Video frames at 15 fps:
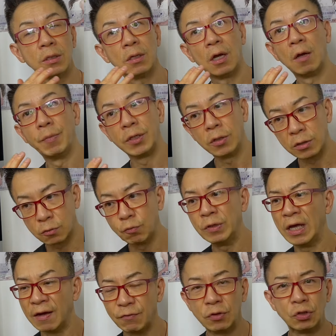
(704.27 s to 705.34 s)
uh, because we
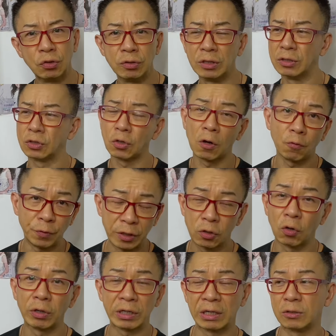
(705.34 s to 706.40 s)
have to do the song
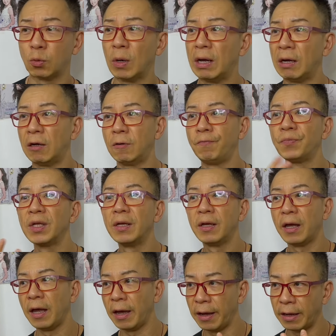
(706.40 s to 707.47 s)
recording as well,
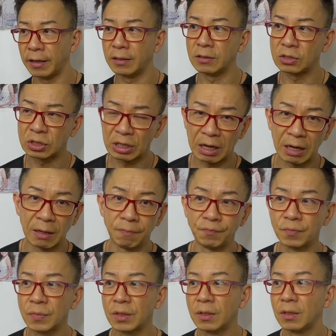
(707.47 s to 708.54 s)
and um,